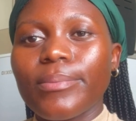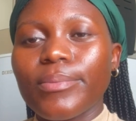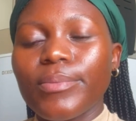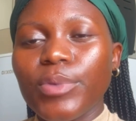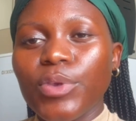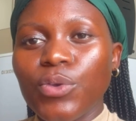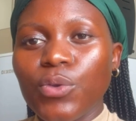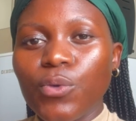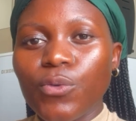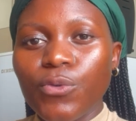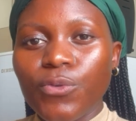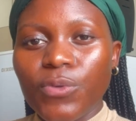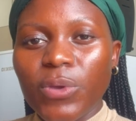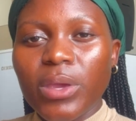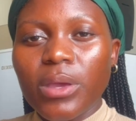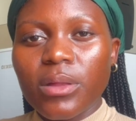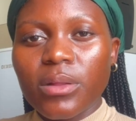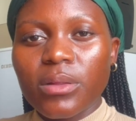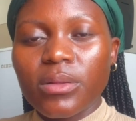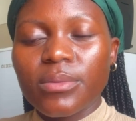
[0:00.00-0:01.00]
you
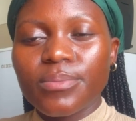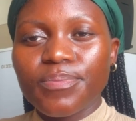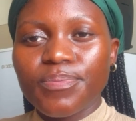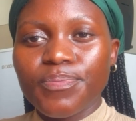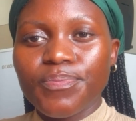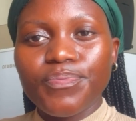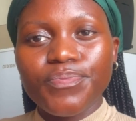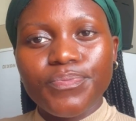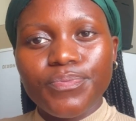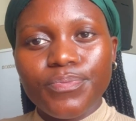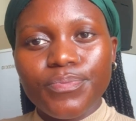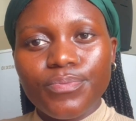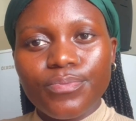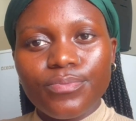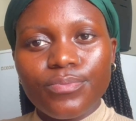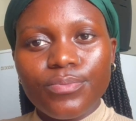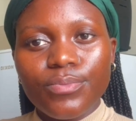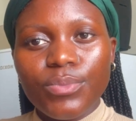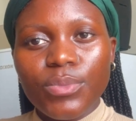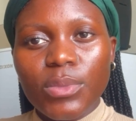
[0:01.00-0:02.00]
feel
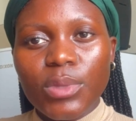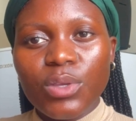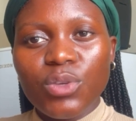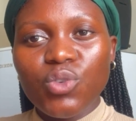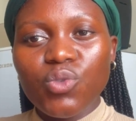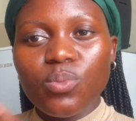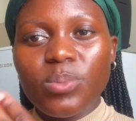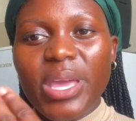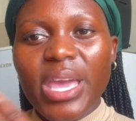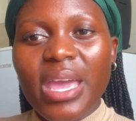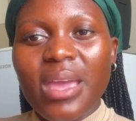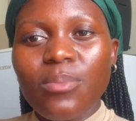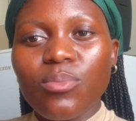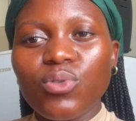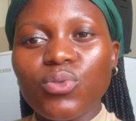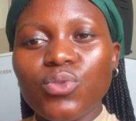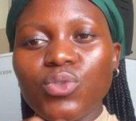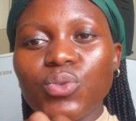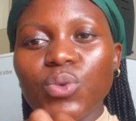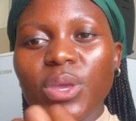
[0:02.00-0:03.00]
you'll be
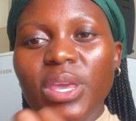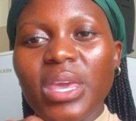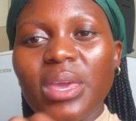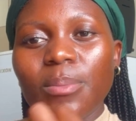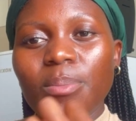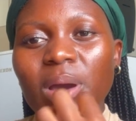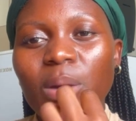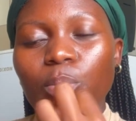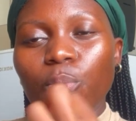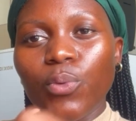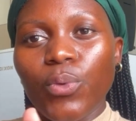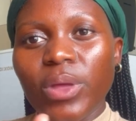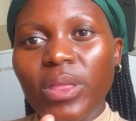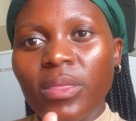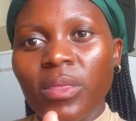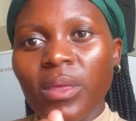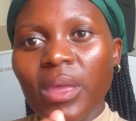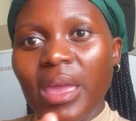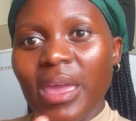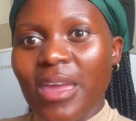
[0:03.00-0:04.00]
able to keep up
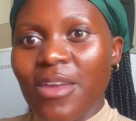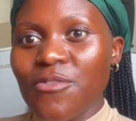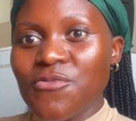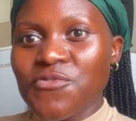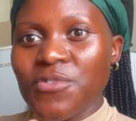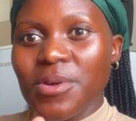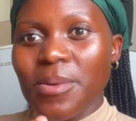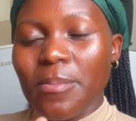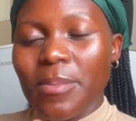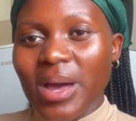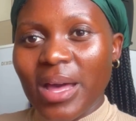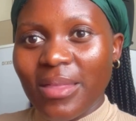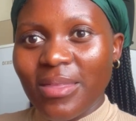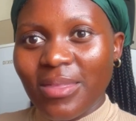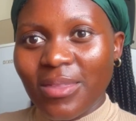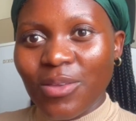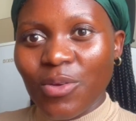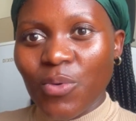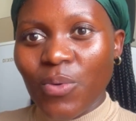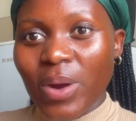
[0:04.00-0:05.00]
with every
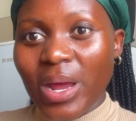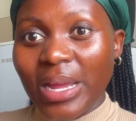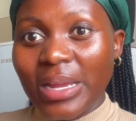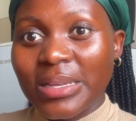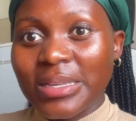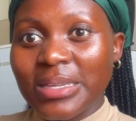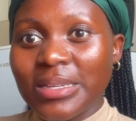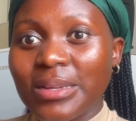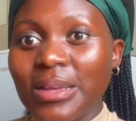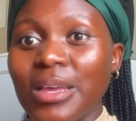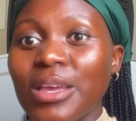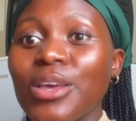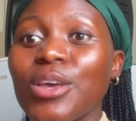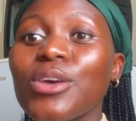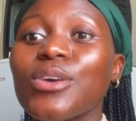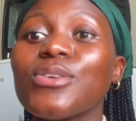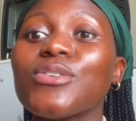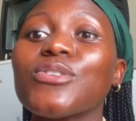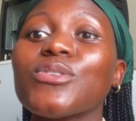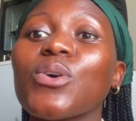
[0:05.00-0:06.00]
month, right?
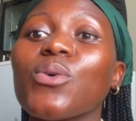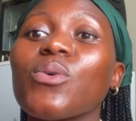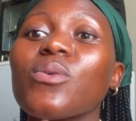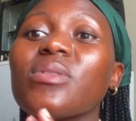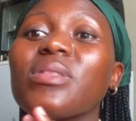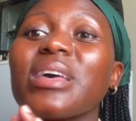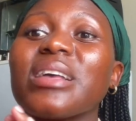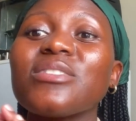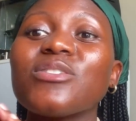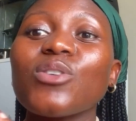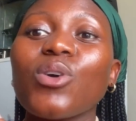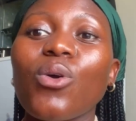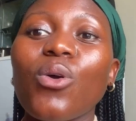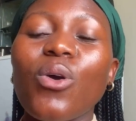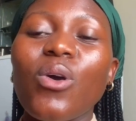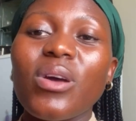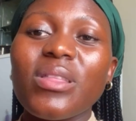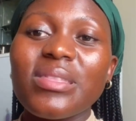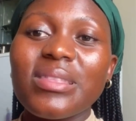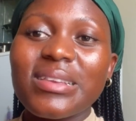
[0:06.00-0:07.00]
So that's
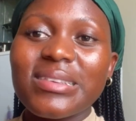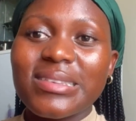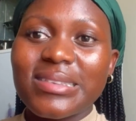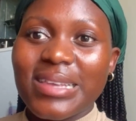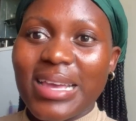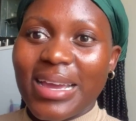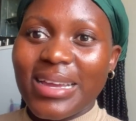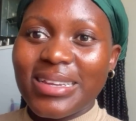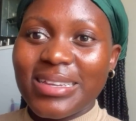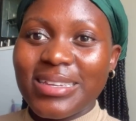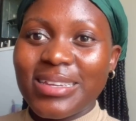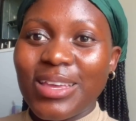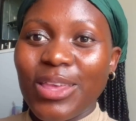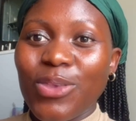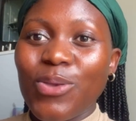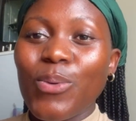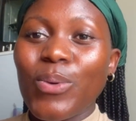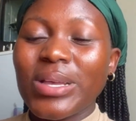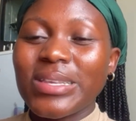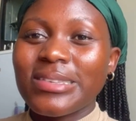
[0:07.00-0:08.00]
on the side,
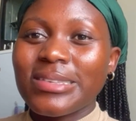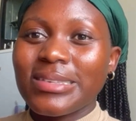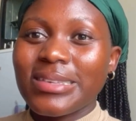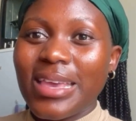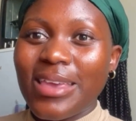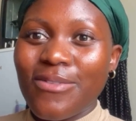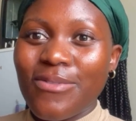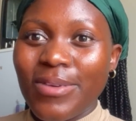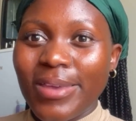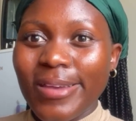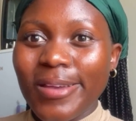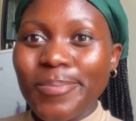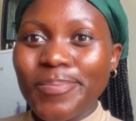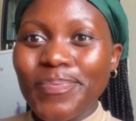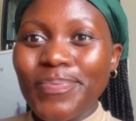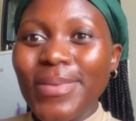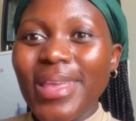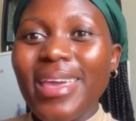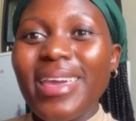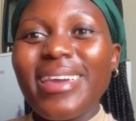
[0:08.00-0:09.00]
you are saving.
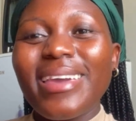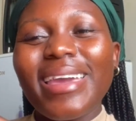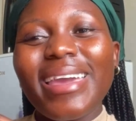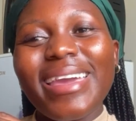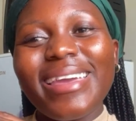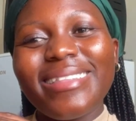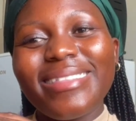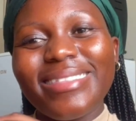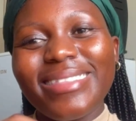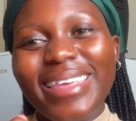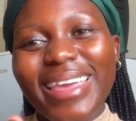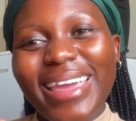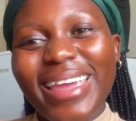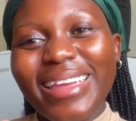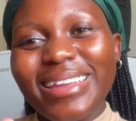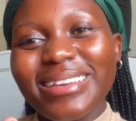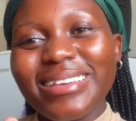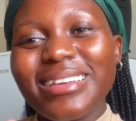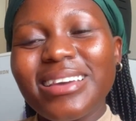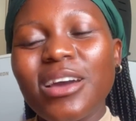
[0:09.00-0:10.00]
And
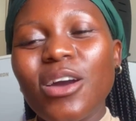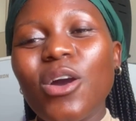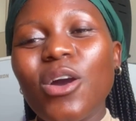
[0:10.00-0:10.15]
then